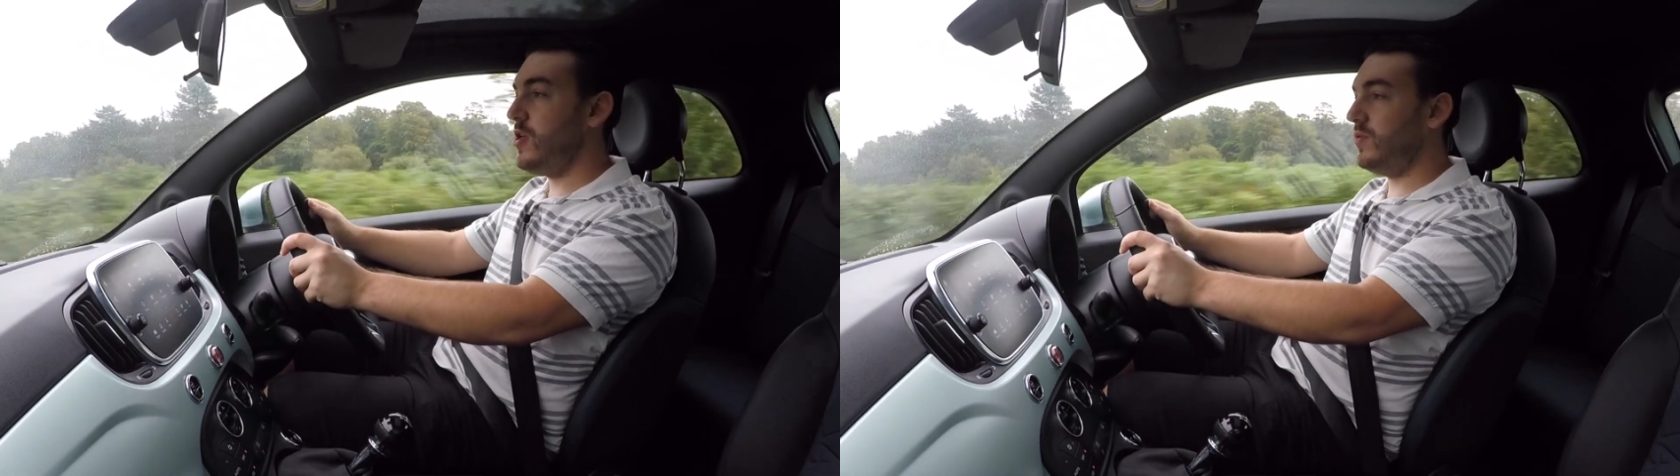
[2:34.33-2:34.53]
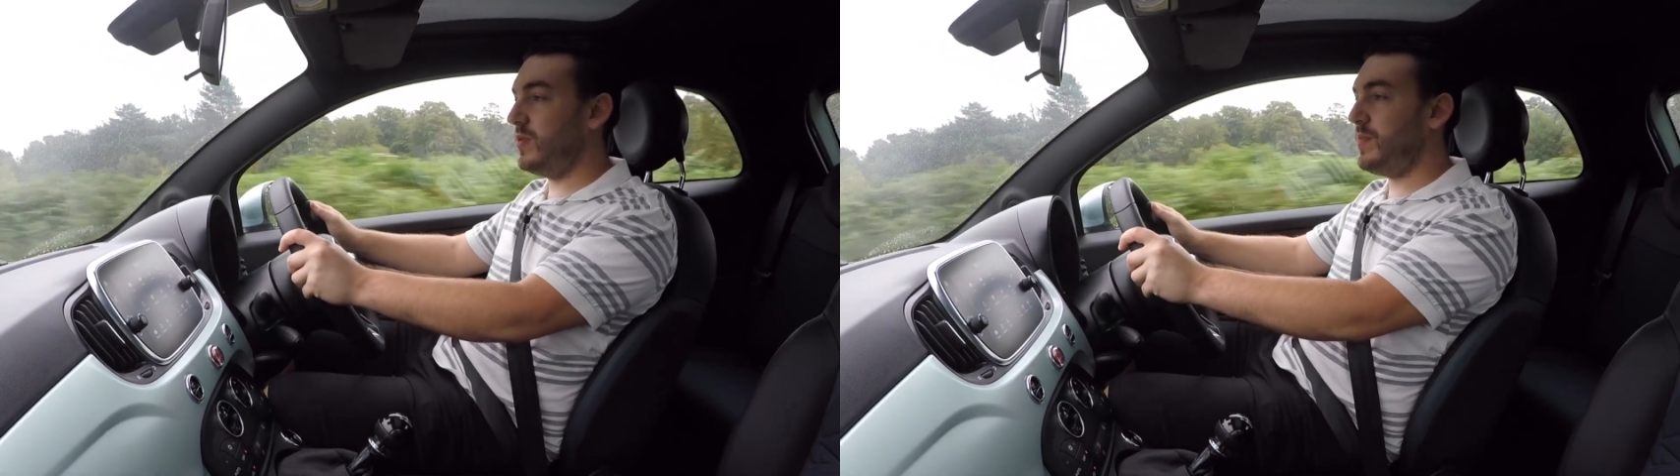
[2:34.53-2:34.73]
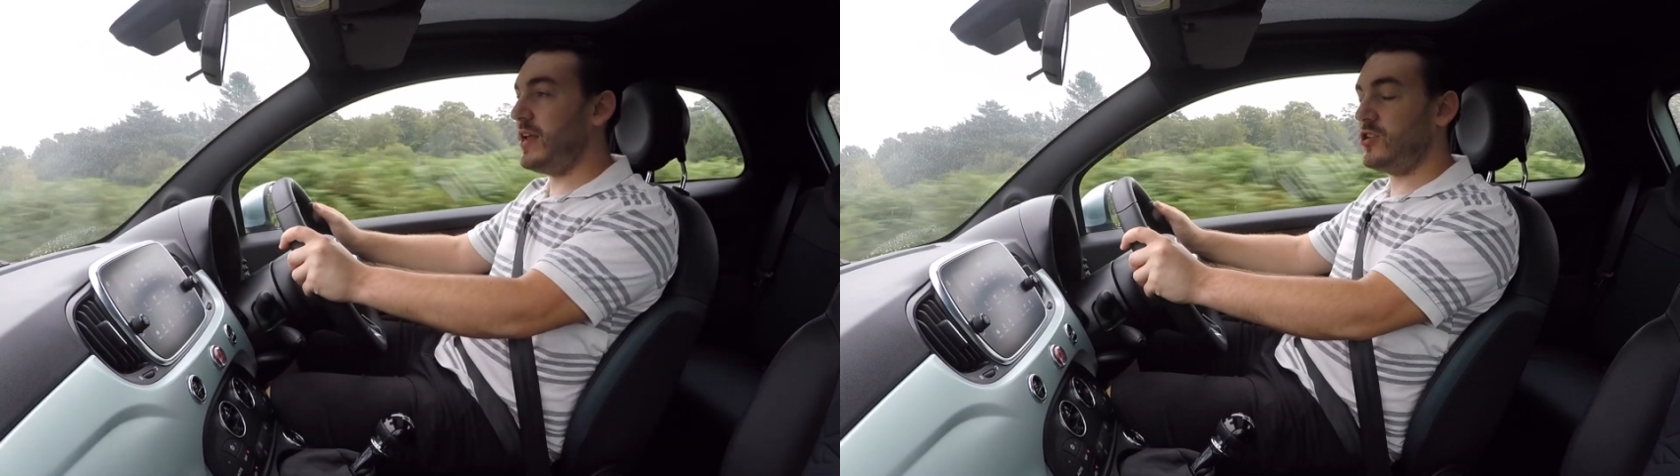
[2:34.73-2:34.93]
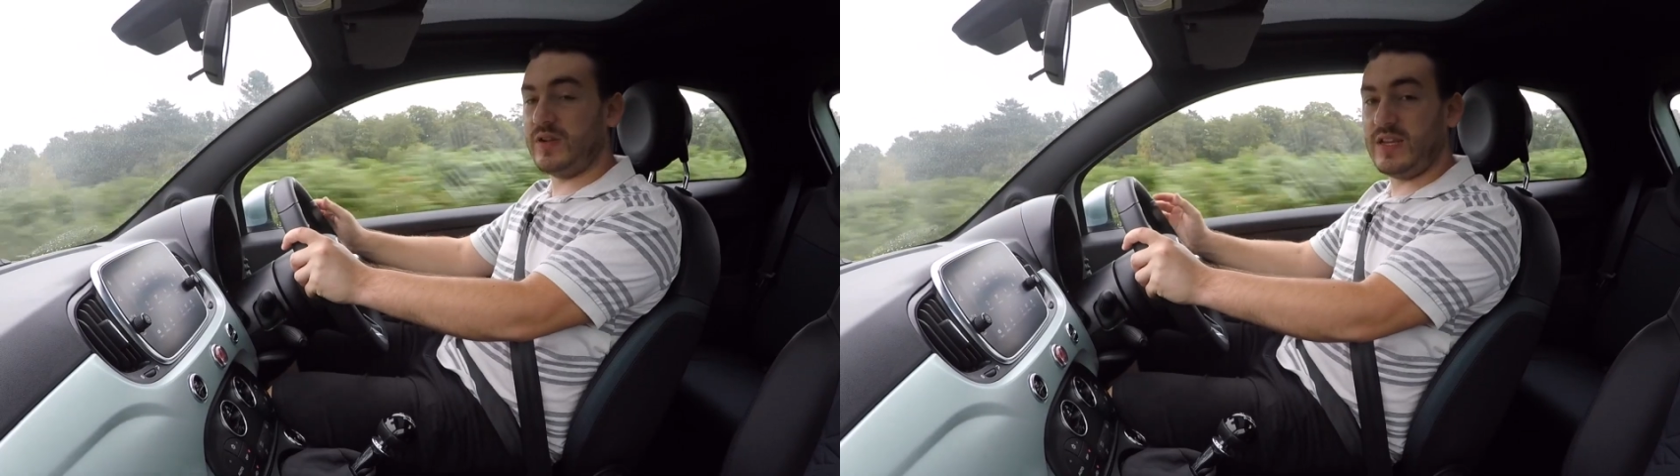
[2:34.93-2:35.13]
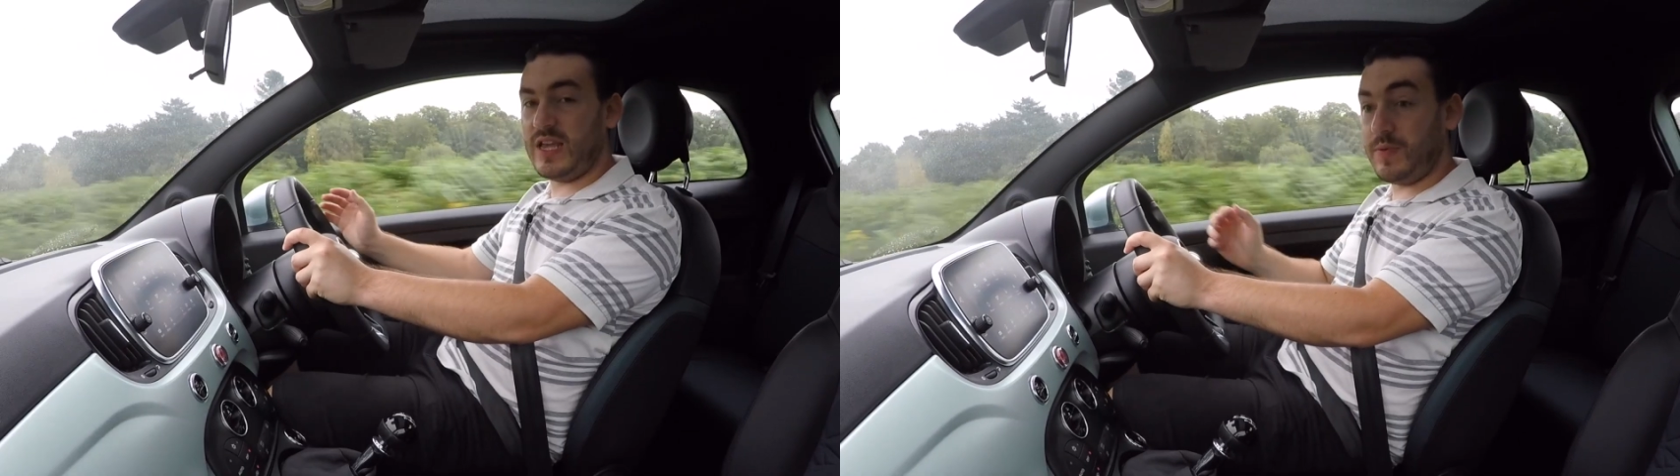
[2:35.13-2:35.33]
with the
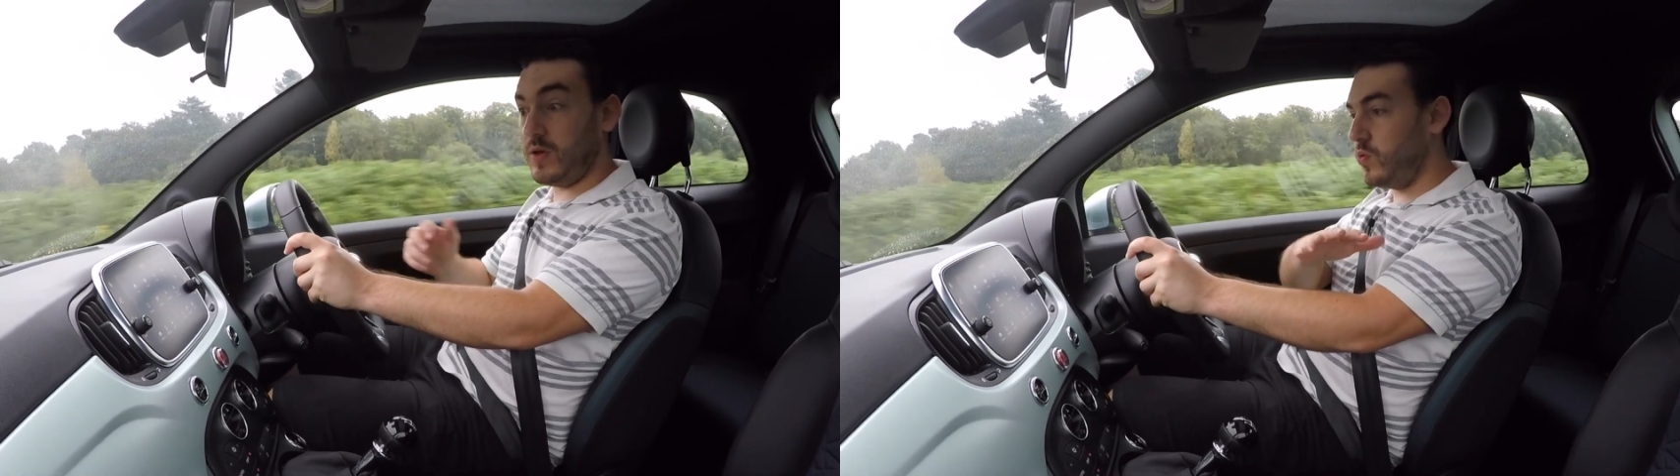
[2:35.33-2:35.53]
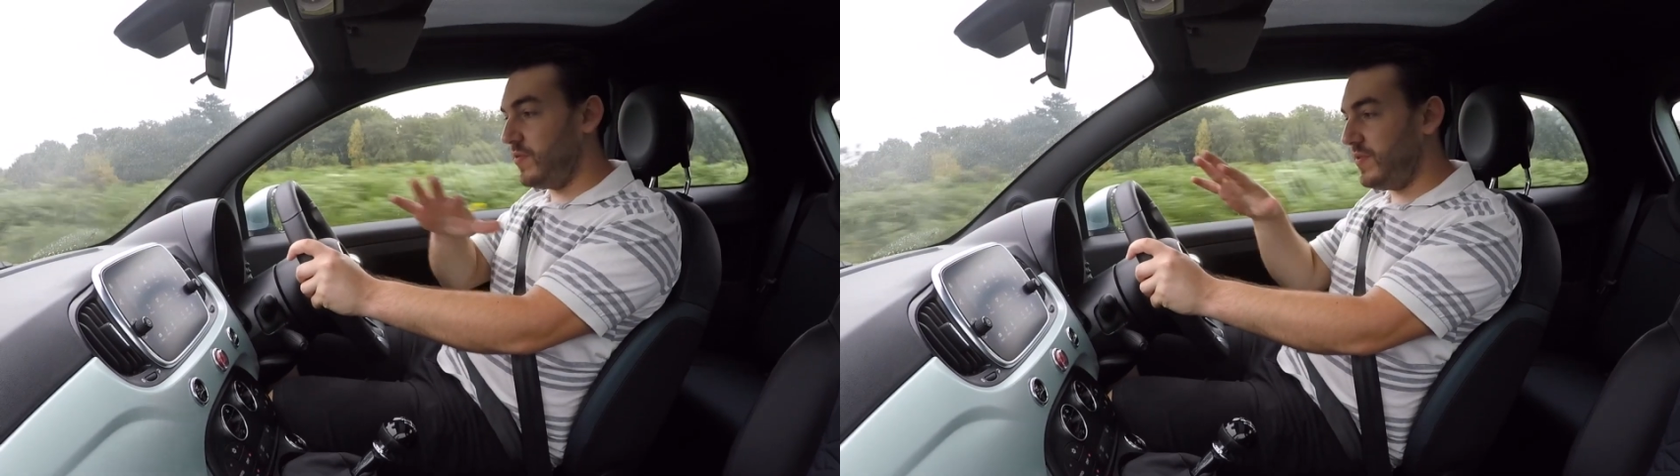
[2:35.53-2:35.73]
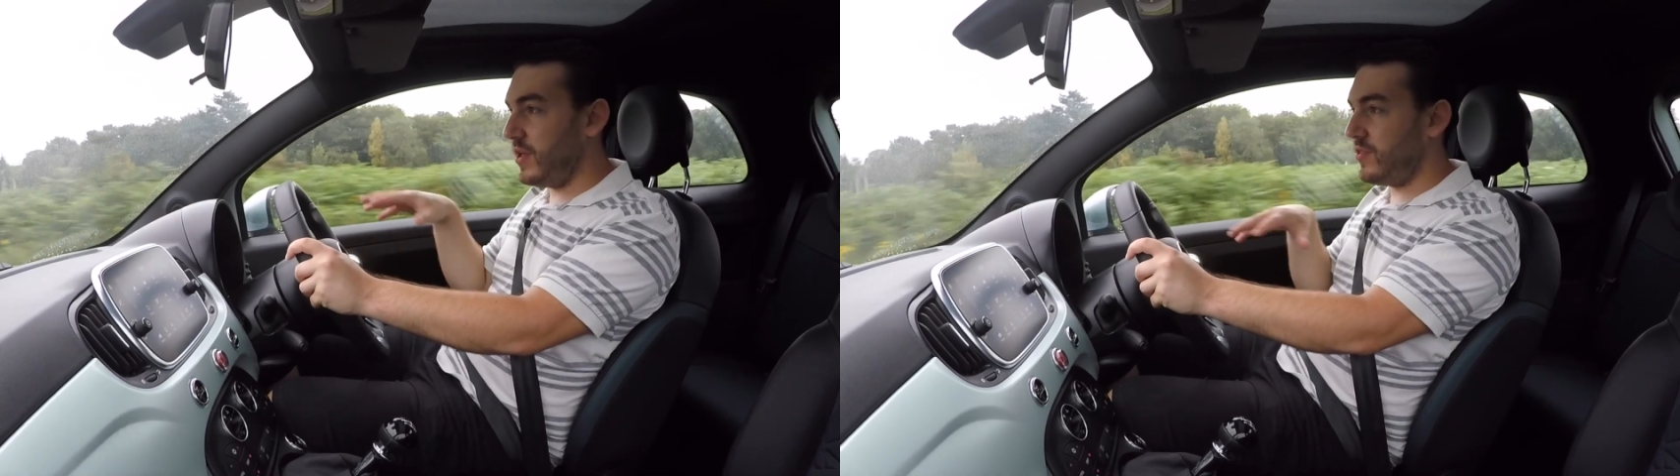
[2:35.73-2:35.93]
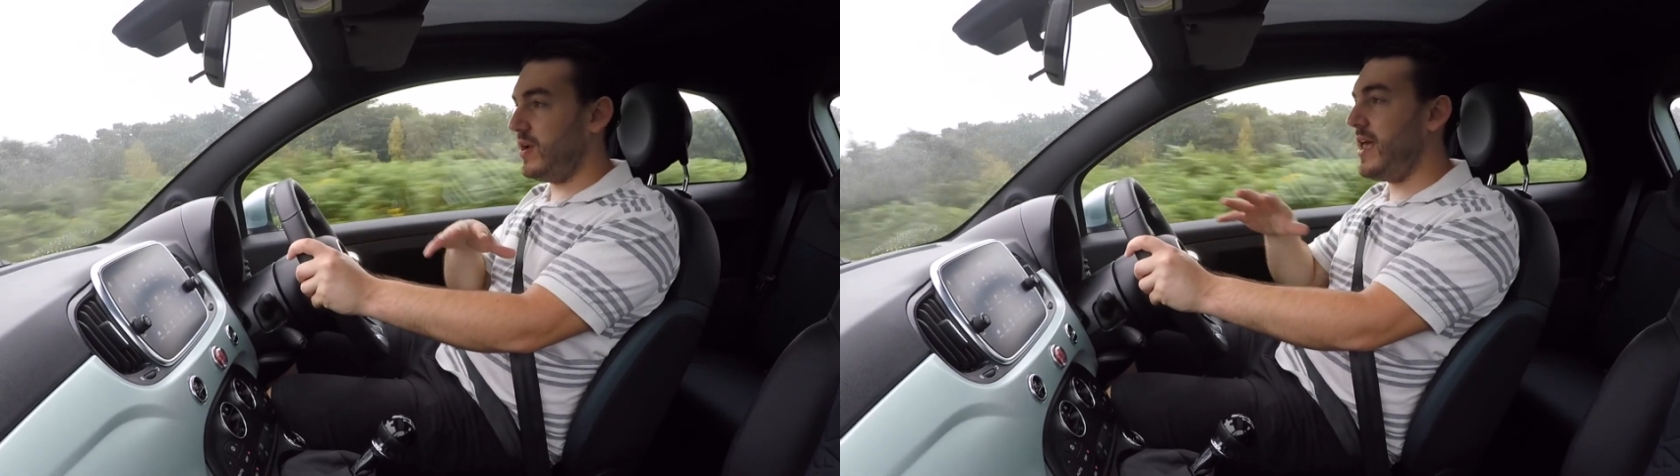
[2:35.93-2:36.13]
battery keeping all of the other